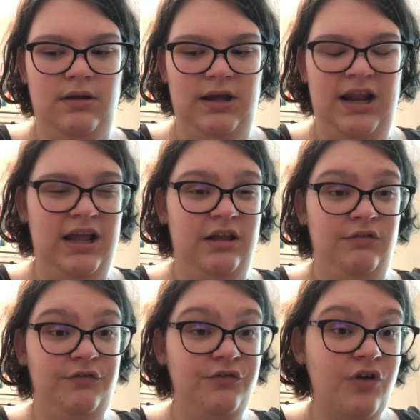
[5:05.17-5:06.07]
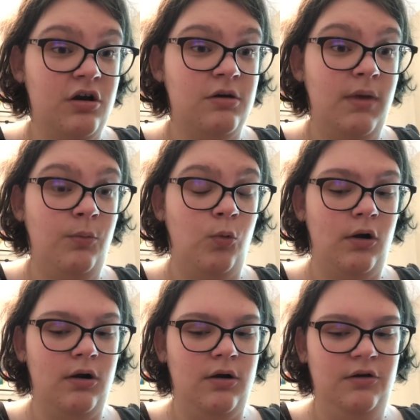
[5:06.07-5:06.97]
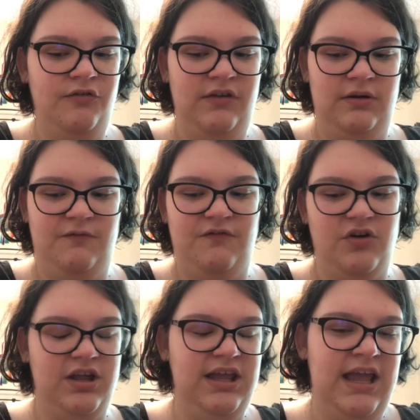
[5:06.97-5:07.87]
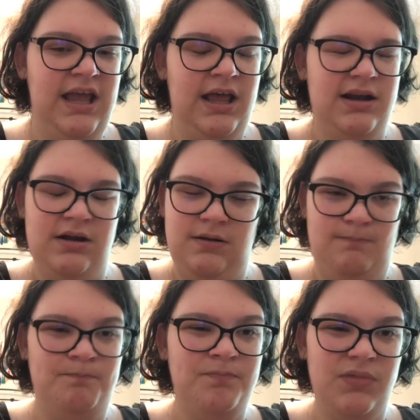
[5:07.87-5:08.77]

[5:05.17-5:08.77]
And I can stutter my words and forget and